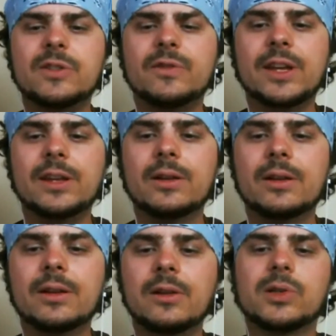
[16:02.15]
and put it into
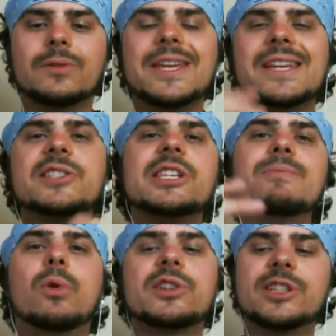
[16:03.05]
Sandy's newsfeed
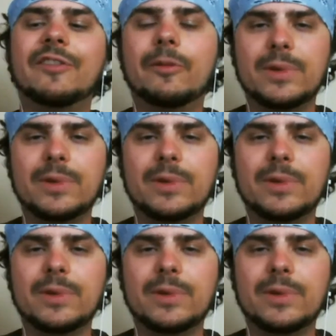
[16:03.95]
so they can